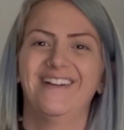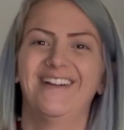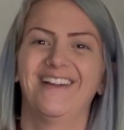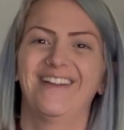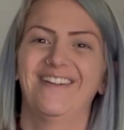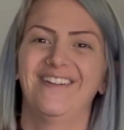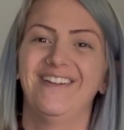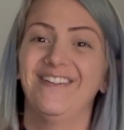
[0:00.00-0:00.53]
I
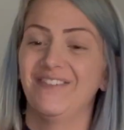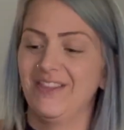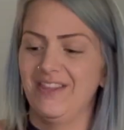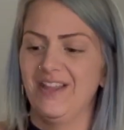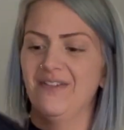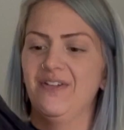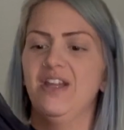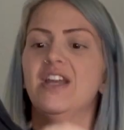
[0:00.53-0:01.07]
couldn't even
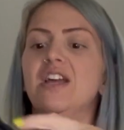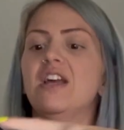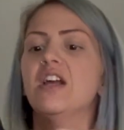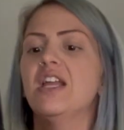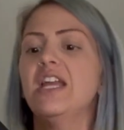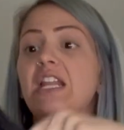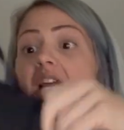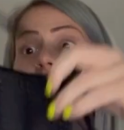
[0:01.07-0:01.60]
think of it.
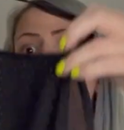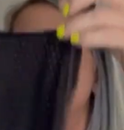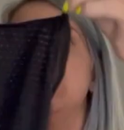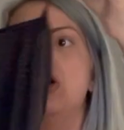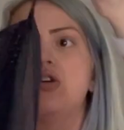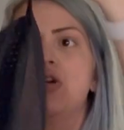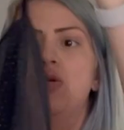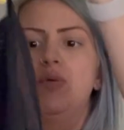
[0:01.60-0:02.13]
Any kind of
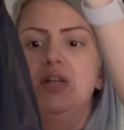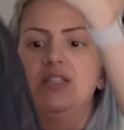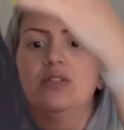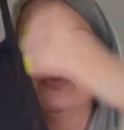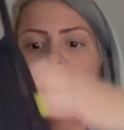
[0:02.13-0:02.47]
logo, but it's a